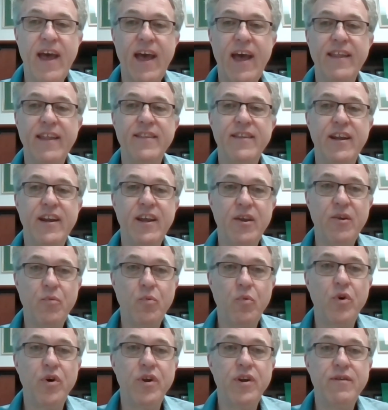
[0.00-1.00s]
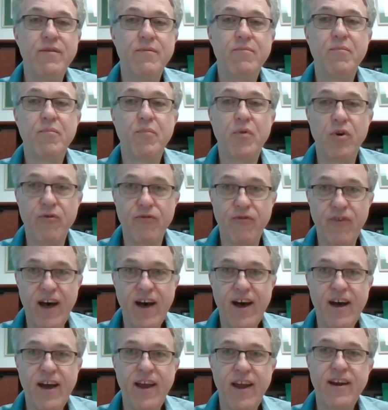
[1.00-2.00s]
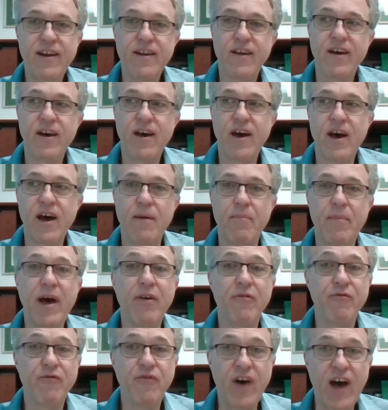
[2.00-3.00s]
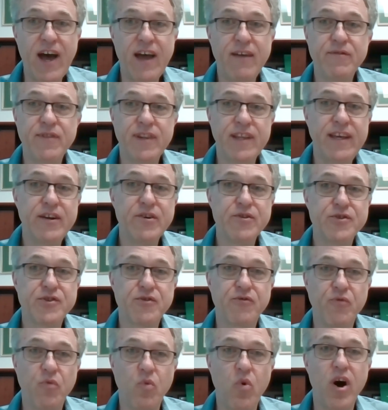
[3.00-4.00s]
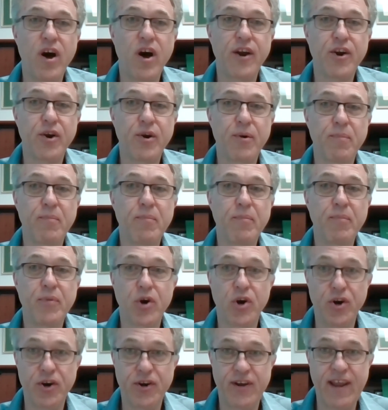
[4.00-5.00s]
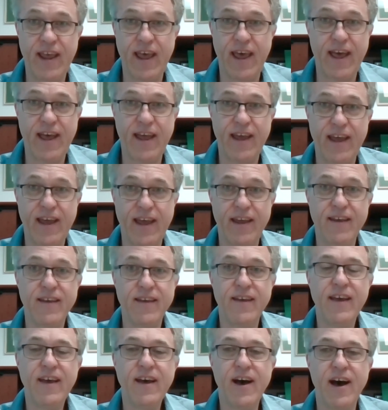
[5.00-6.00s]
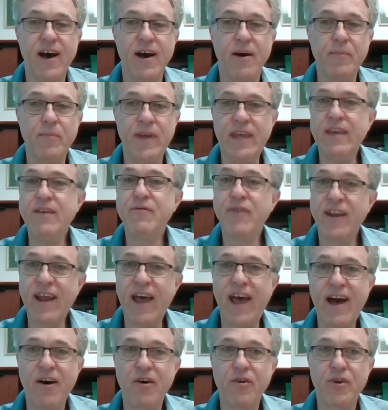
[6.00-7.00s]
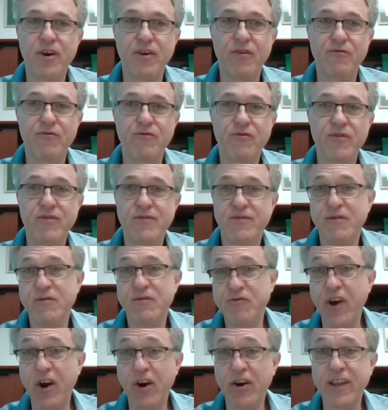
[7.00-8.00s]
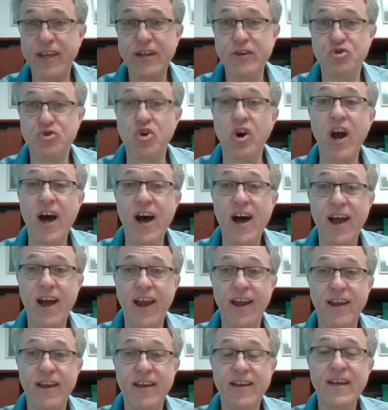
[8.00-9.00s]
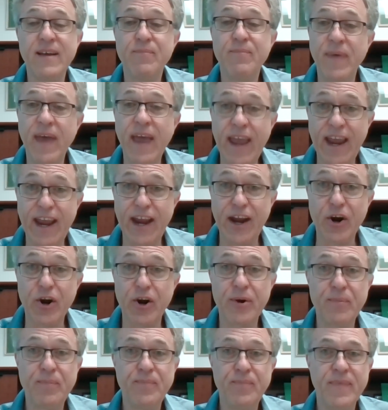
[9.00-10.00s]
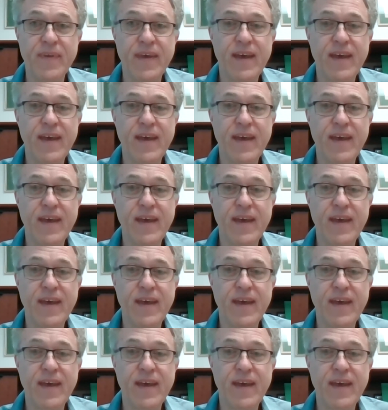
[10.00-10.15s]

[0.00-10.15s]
and that it would provide about 5 liters of water per day, even out of fairly dry air.